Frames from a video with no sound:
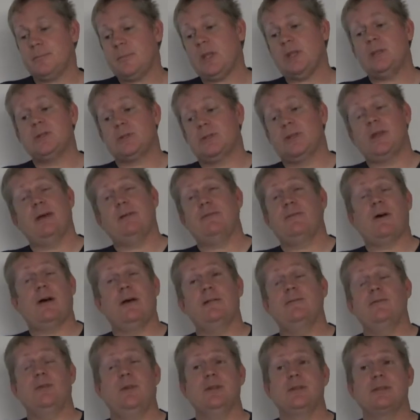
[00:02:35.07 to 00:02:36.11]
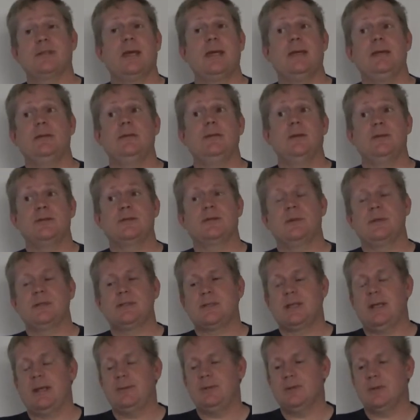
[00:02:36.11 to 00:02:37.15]
So then I find Phil, it's like, hey, you know, somebody
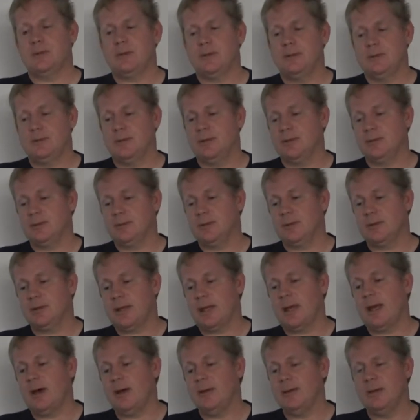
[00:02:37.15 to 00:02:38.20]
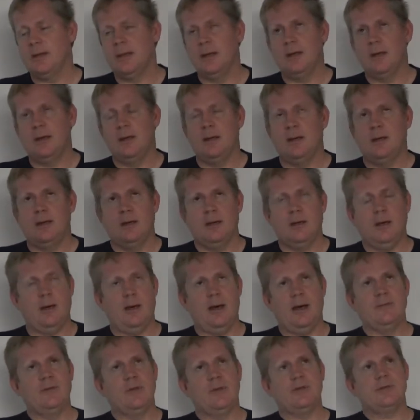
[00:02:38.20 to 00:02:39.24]
scammed your account.
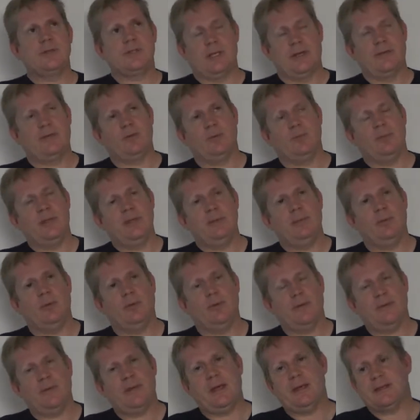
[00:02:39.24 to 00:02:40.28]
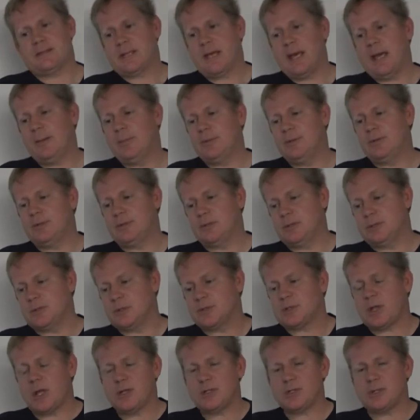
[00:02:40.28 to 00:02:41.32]
I've known several people that that's happened to. So
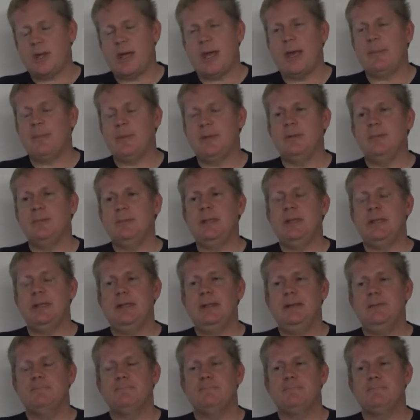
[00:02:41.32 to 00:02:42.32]
it's also happened to me.